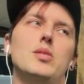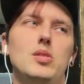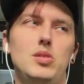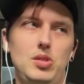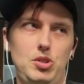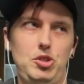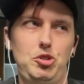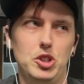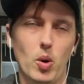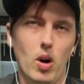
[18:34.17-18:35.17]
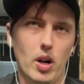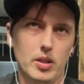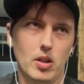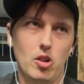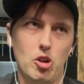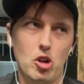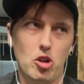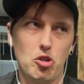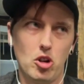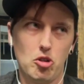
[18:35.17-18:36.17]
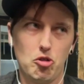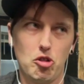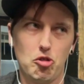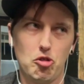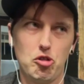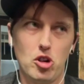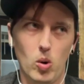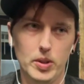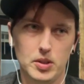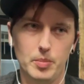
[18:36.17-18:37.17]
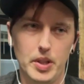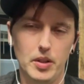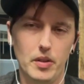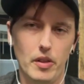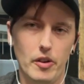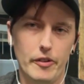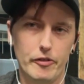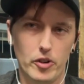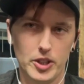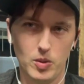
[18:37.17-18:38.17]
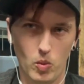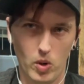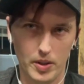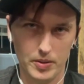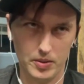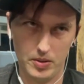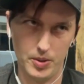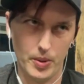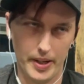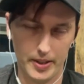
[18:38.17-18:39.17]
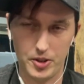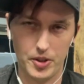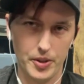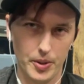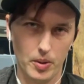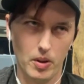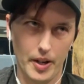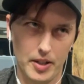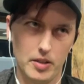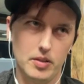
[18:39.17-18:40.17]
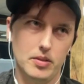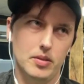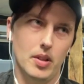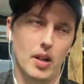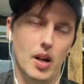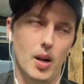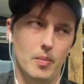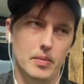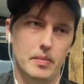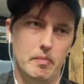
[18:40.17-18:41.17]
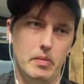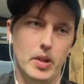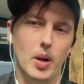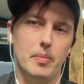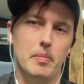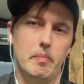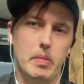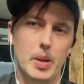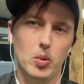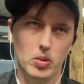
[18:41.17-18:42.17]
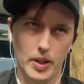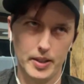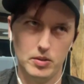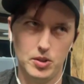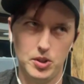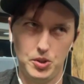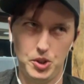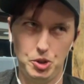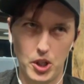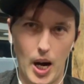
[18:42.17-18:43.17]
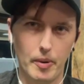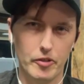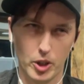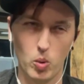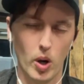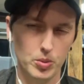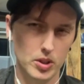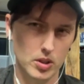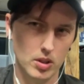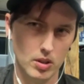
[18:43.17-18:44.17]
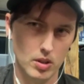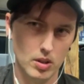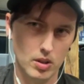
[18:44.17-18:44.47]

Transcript: So our goal is to be the, the first ones to answer you. Like, um, you know, people like shop for quotes,